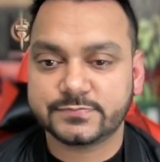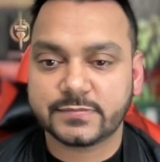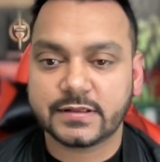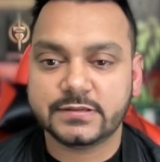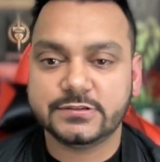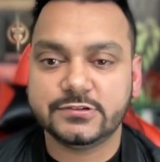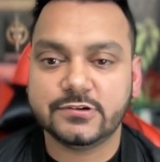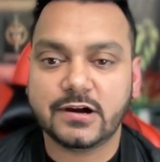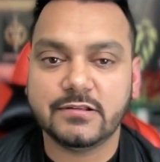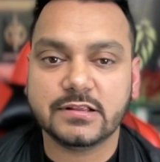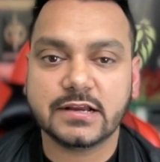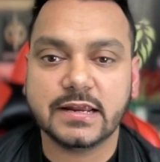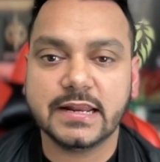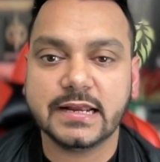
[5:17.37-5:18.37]
So I'll
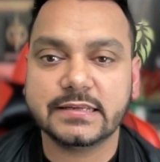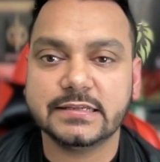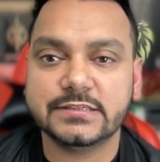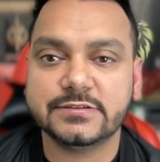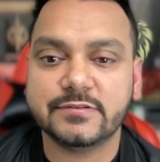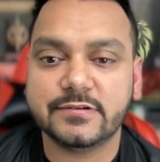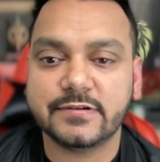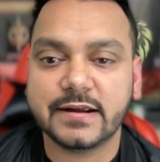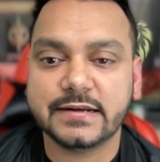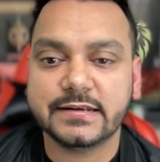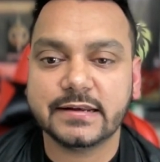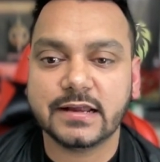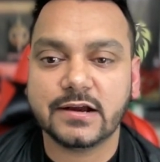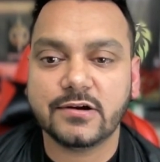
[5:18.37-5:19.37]
connect this one right
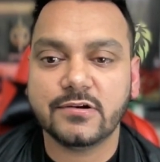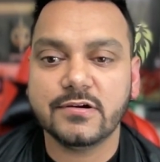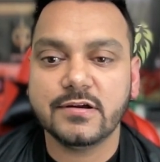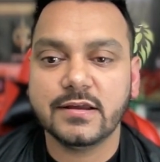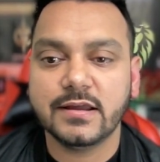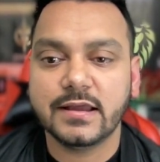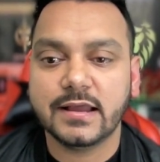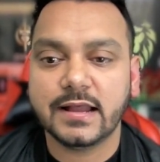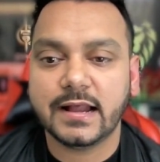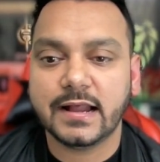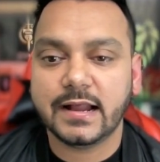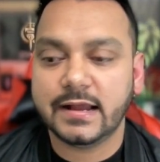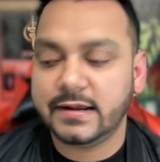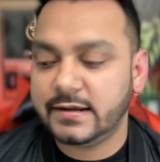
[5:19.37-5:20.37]
now,
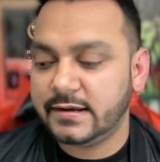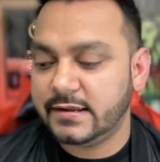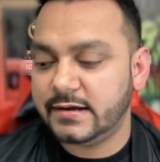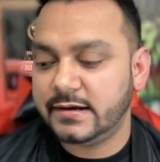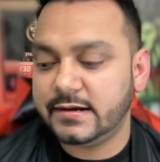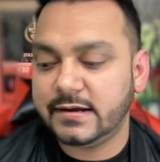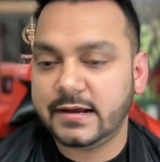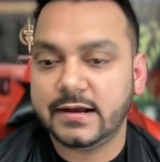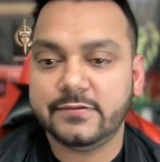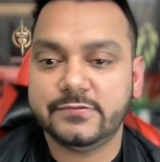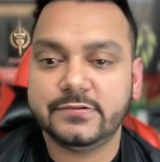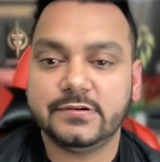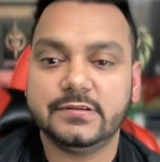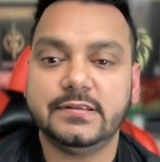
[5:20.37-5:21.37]
and
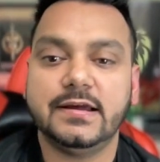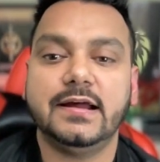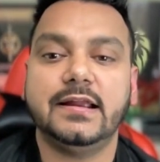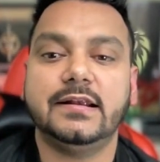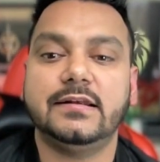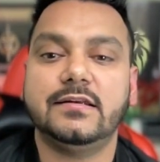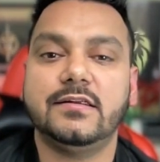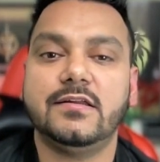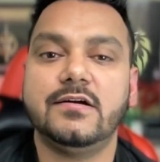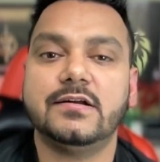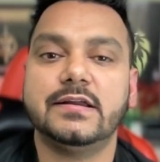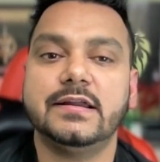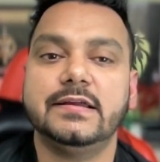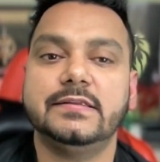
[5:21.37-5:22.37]
after that
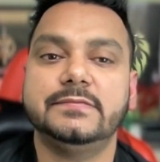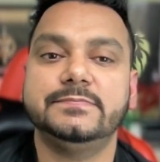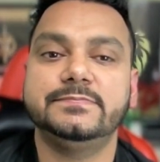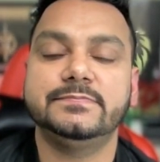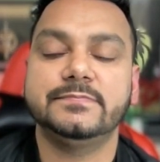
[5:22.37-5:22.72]
lock in.